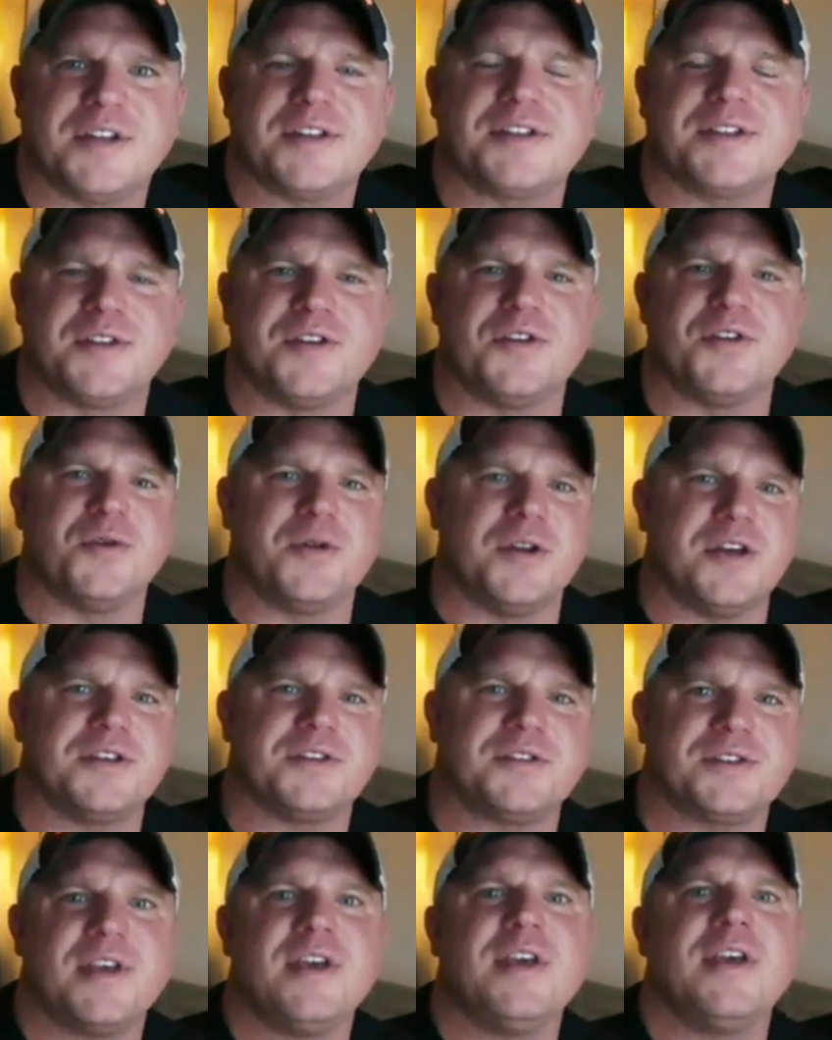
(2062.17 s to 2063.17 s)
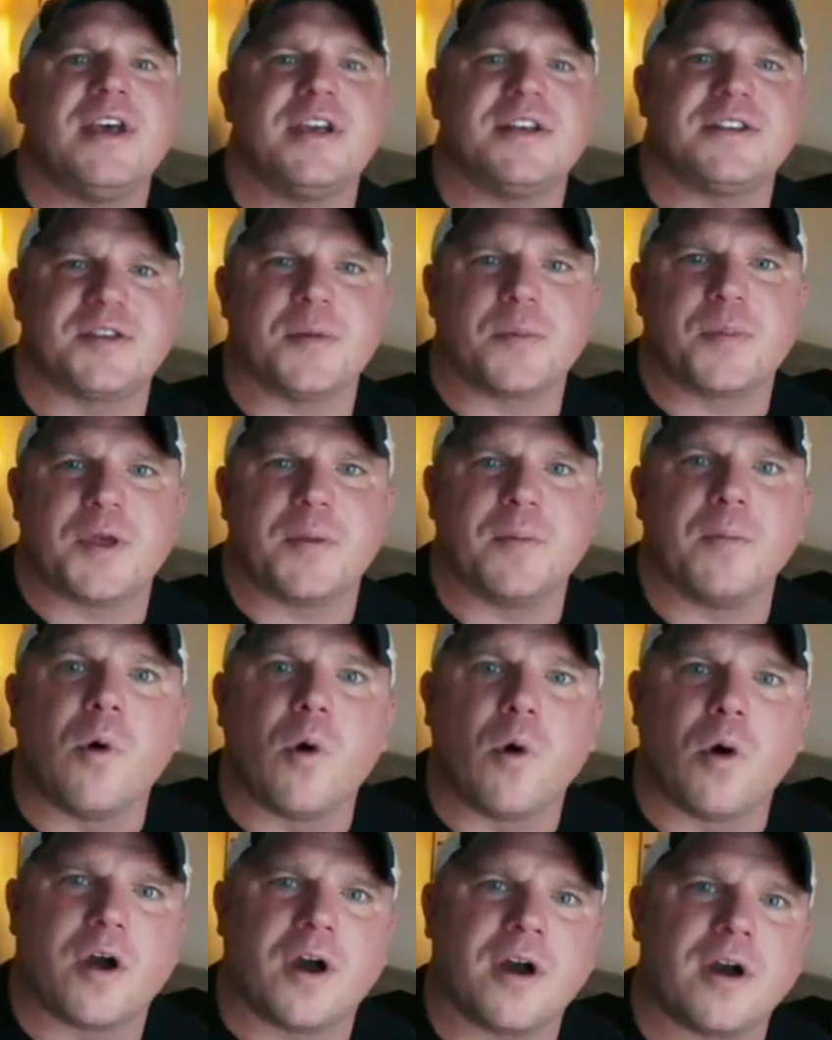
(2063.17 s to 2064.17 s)
It's the newness as something
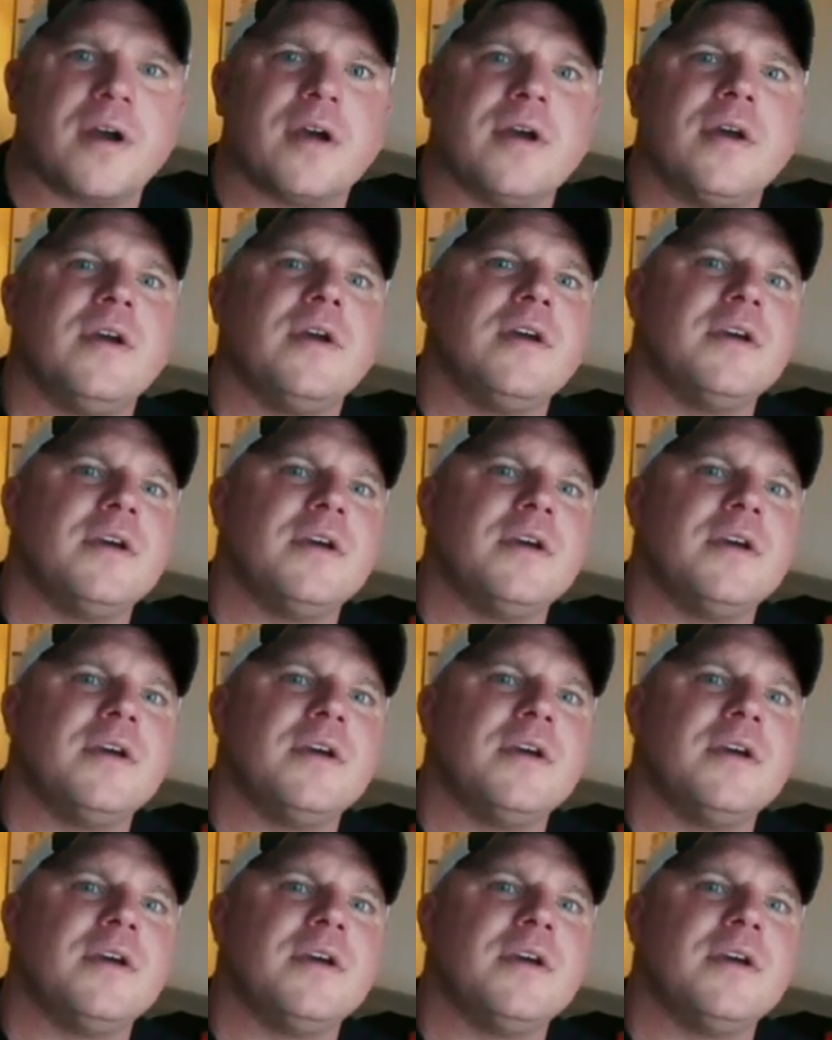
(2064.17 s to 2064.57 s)
more.